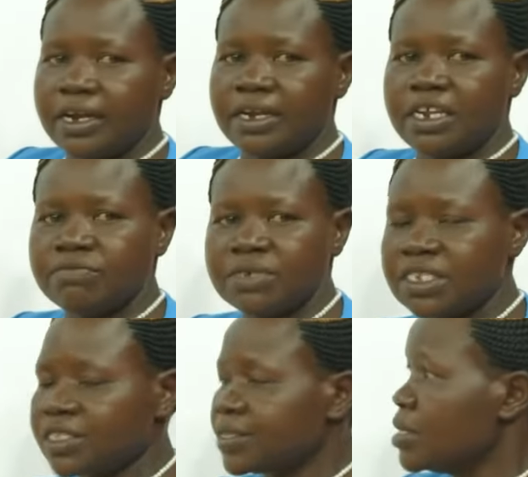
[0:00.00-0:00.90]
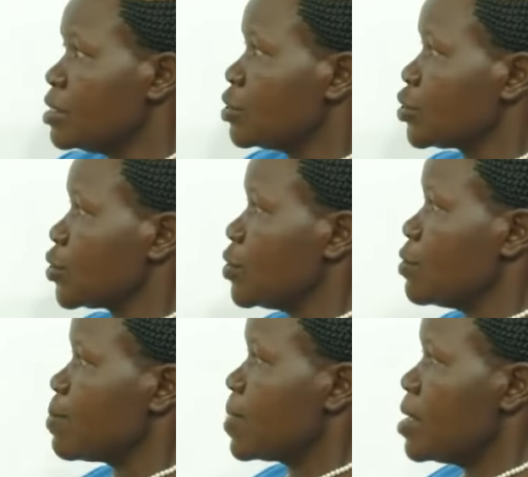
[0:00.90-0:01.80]
limits. So
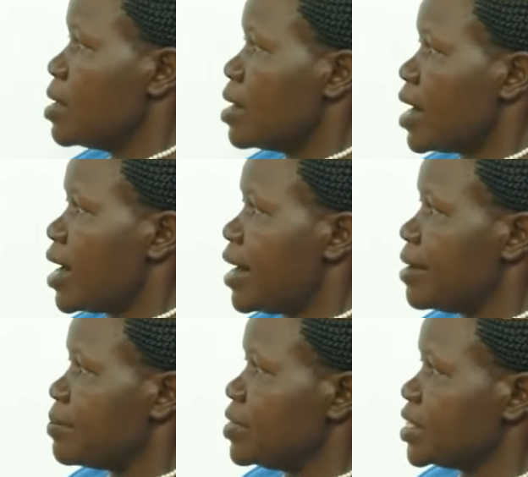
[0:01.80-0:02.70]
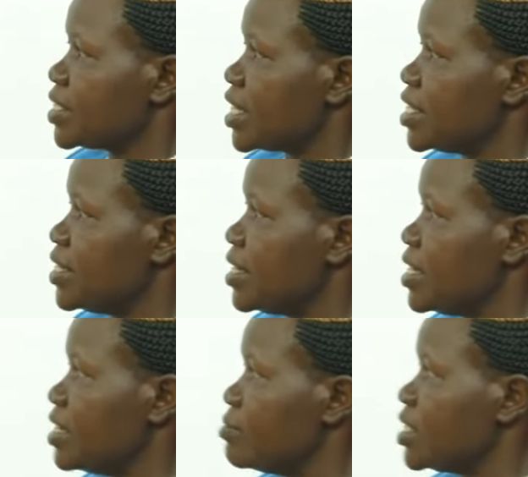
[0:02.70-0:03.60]
we say the
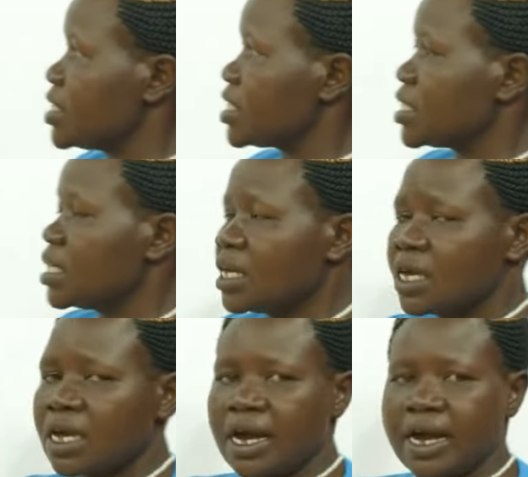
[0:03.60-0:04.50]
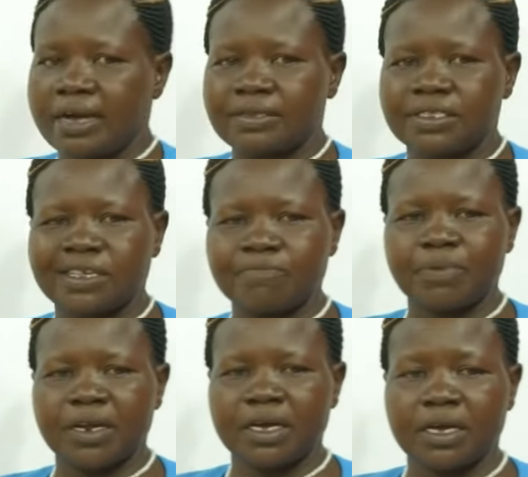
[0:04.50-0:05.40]
limits
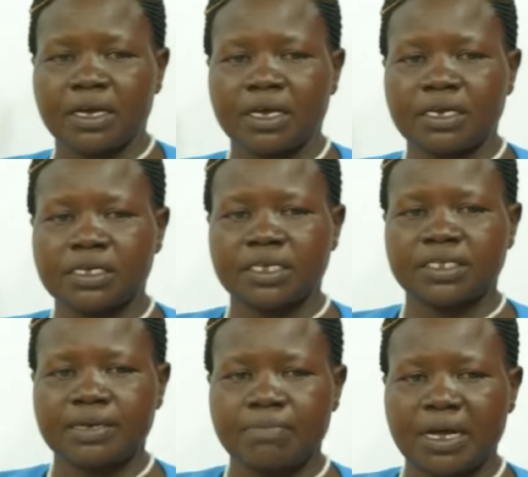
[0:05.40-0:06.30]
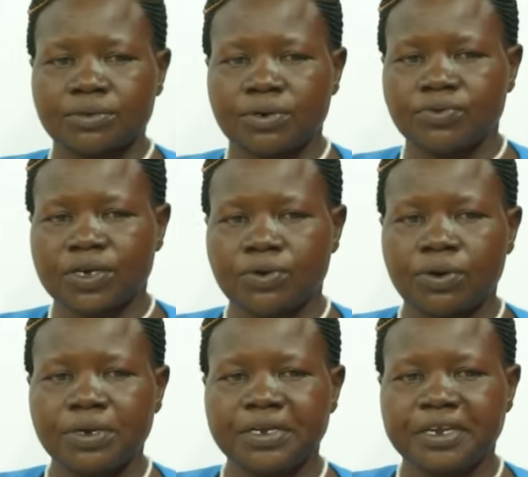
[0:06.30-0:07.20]
simply is the same as what we call
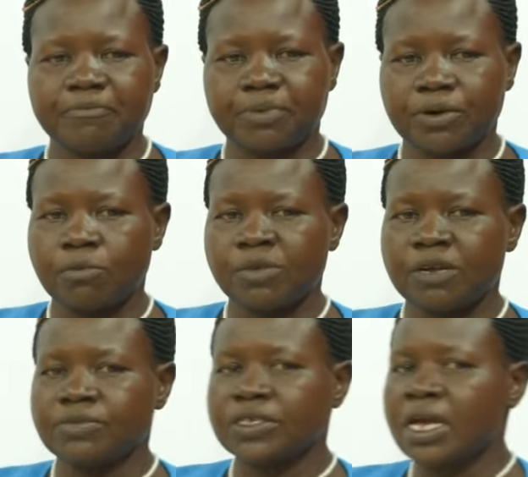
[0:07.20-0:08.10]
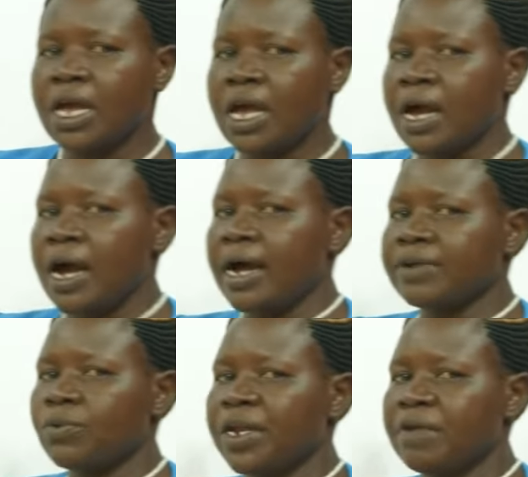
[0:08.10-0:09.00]
the problems. And
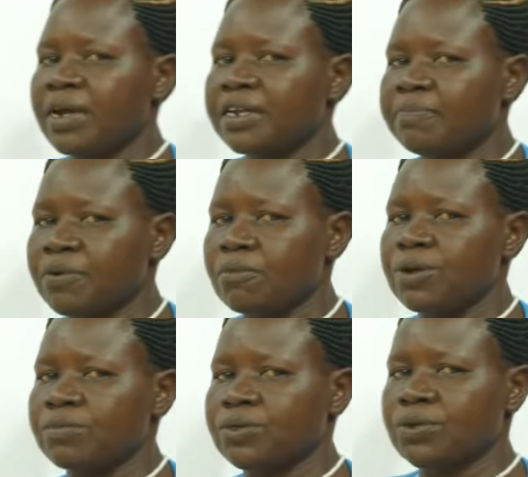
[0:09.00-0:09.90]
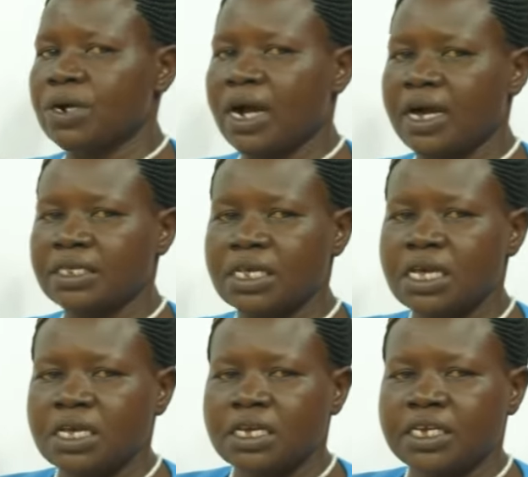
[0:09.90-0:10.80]
whenever the problems occurs,
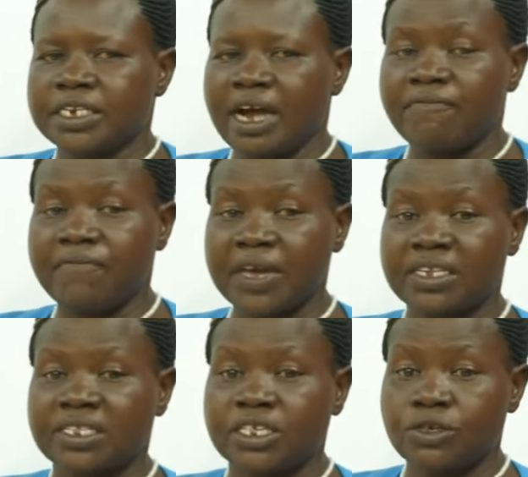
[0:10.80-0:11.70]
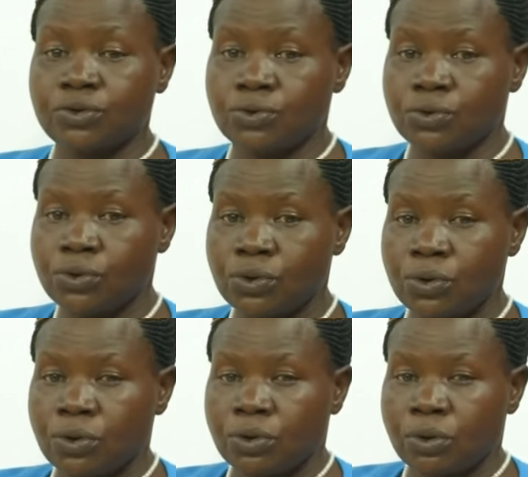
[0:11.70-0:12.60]
it affects you
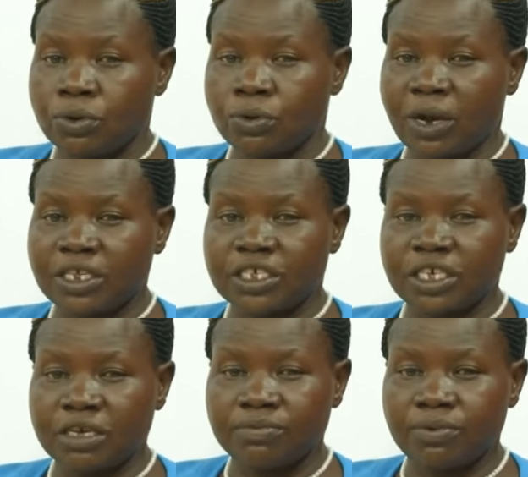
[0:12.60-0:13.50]
to achieve